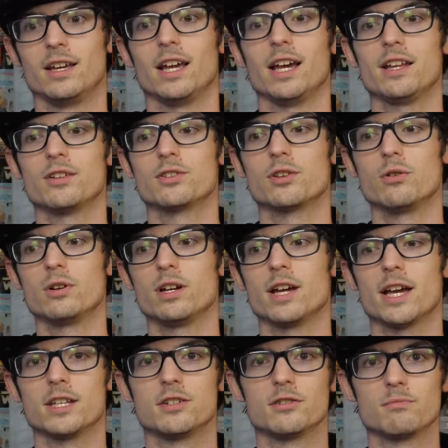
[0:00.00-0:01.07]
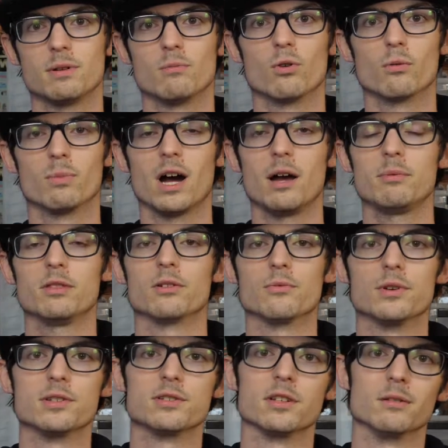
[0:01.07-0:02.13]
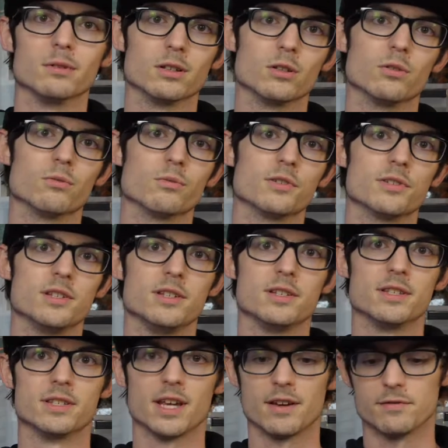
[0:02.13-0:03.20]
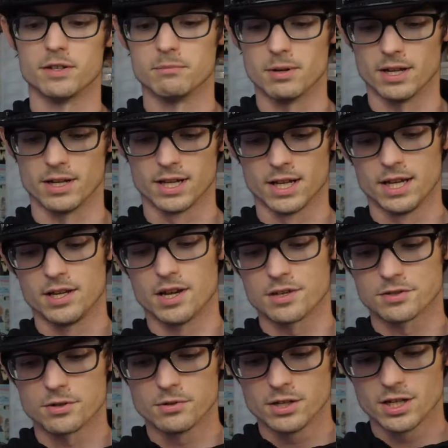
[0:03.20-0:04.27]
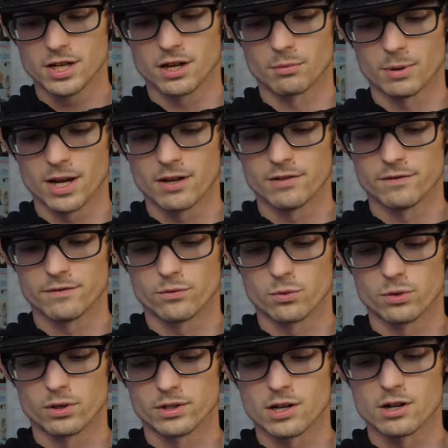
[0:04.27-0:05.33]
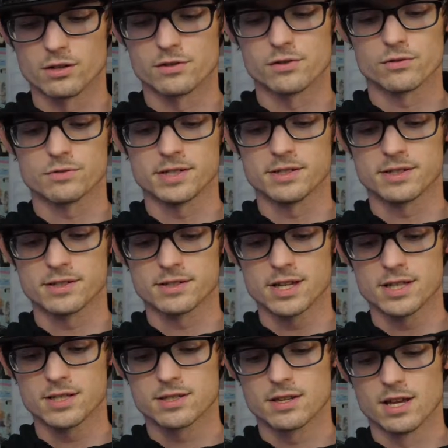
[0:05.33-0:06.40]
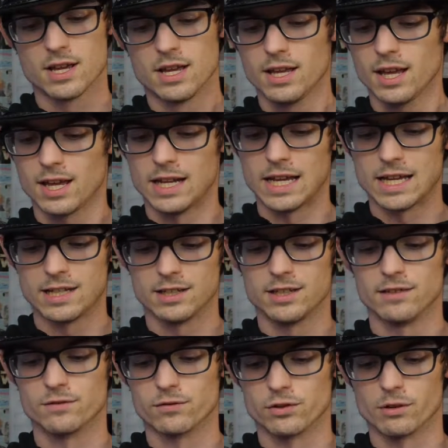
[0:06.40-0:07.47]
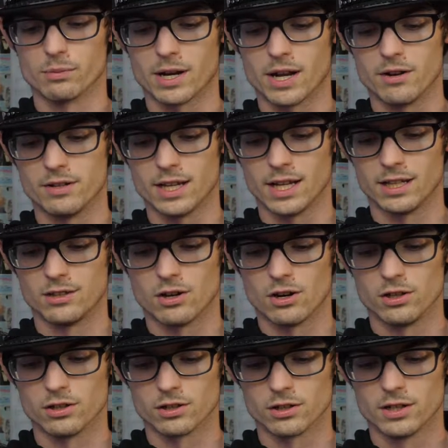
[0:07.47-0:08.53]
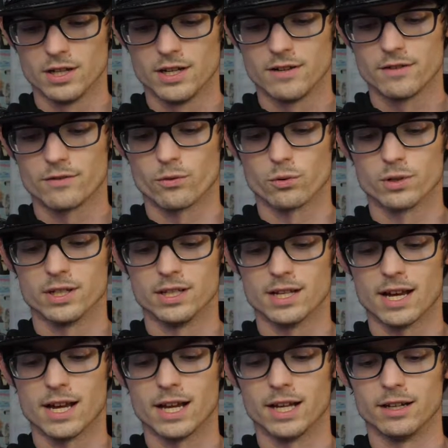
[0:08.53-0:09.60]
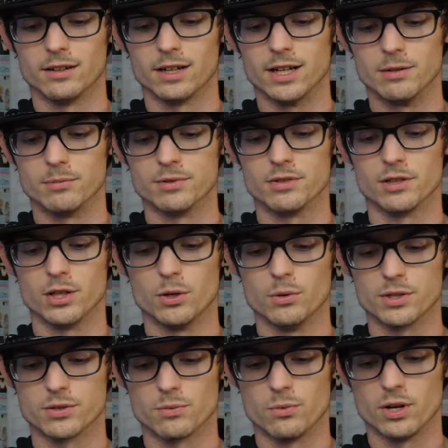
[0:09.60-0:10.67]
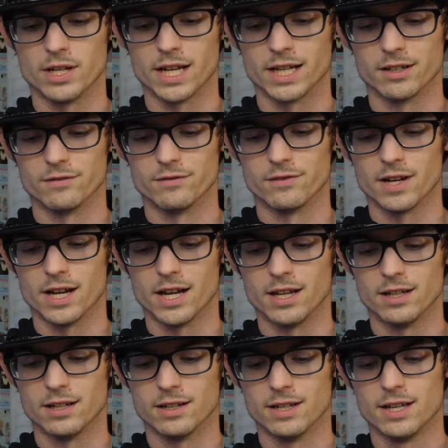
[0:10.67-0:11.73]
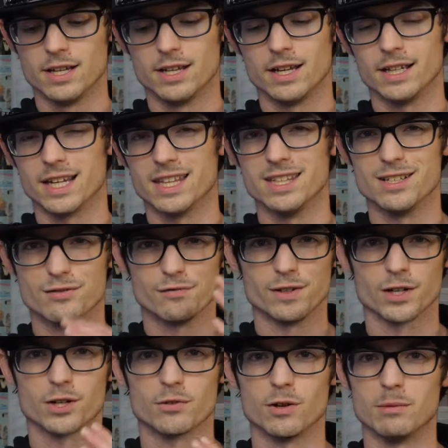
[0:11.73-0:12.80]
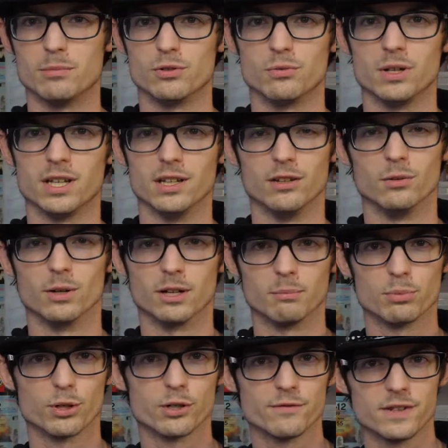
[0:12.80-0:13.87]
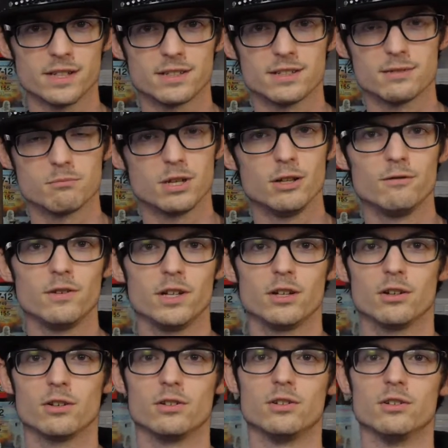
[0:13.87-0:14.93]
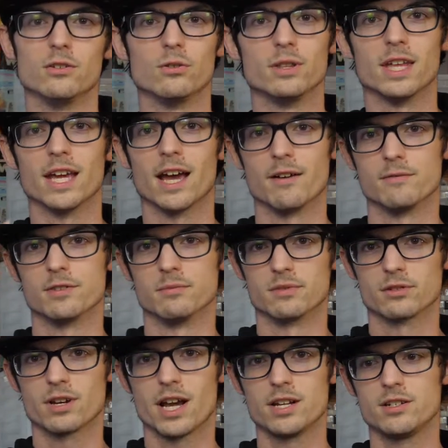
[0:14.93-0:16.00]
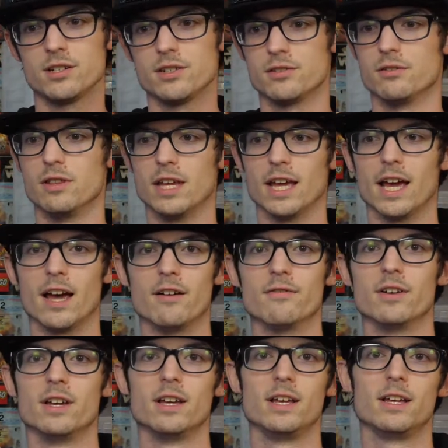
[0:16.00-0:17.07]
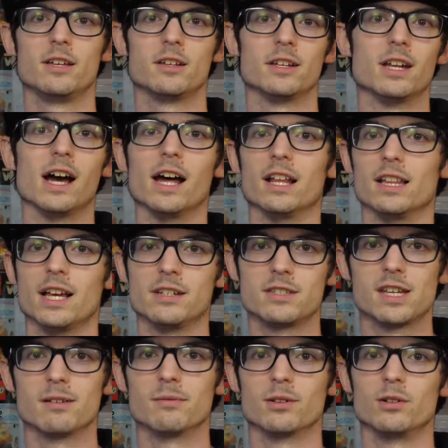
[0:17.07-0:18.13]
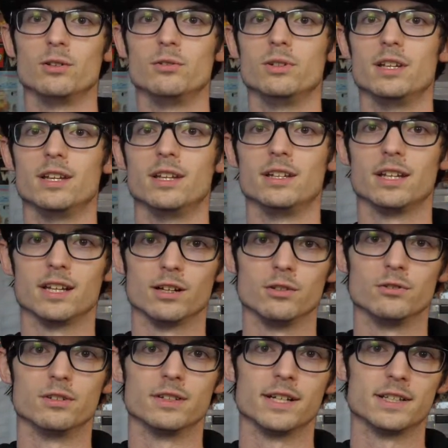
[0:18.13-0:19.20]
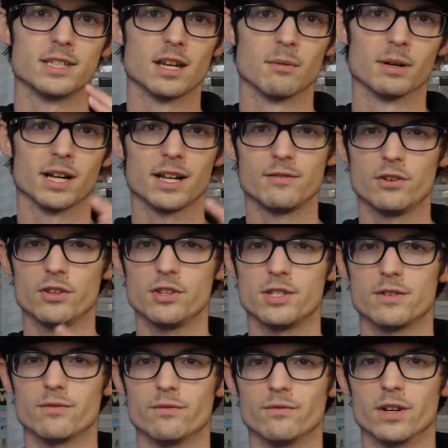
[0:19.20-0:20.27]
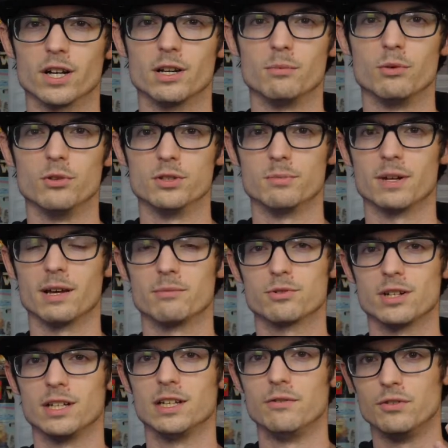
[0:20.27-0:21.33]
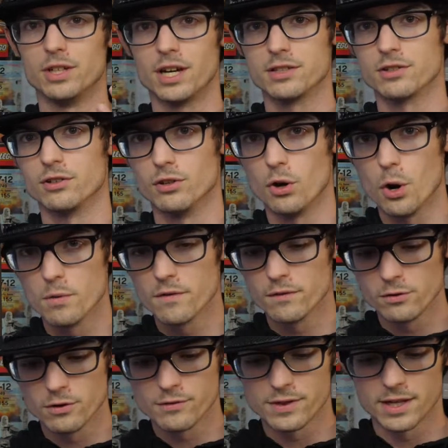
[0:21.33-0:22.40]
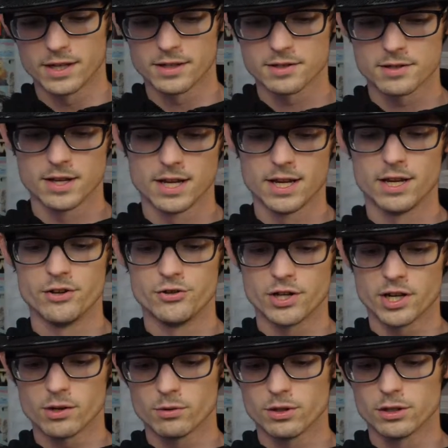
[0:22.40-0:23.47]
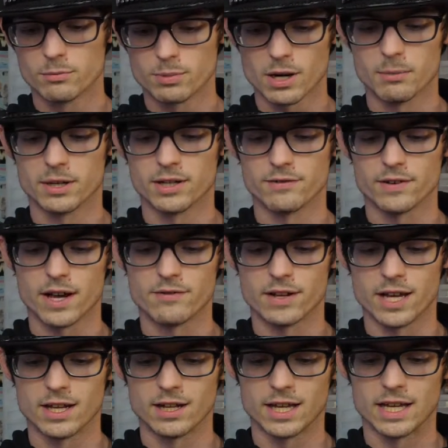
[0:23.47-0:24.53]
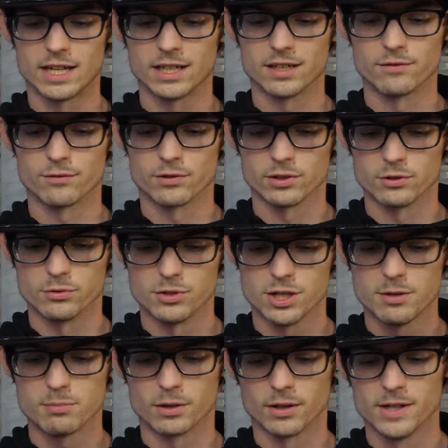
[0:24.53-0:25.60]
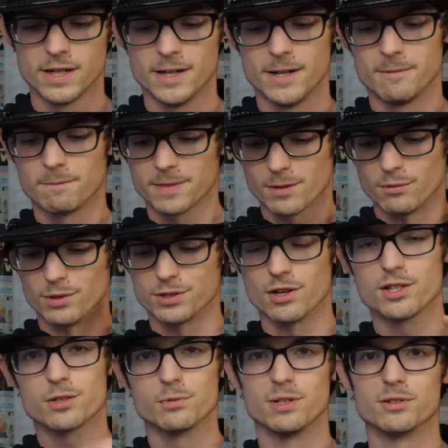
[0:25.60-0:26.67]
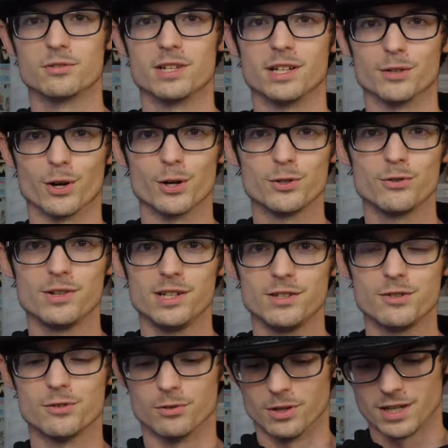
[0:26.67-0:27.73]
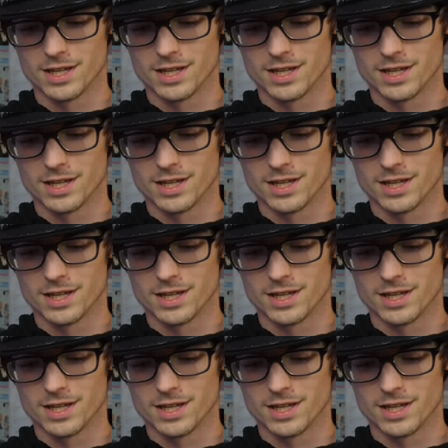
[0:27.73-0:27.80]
And Ahsoka has just been more popular recently with Clone Wars Season 7. But Ahsoka around $4.26, and Anakin for around $1.49 was the lowest one I could find. And again, these fluctuate between, do you want a perfect minifigure? Do they have some scratches? Do they have not lightsaber included lightsaber? Kind of all these different variables, but I'm trying to give you guys a good overview of things. Generally, you're probably going to find Anakin for a little cheaper. What's also interesting is R2-D2.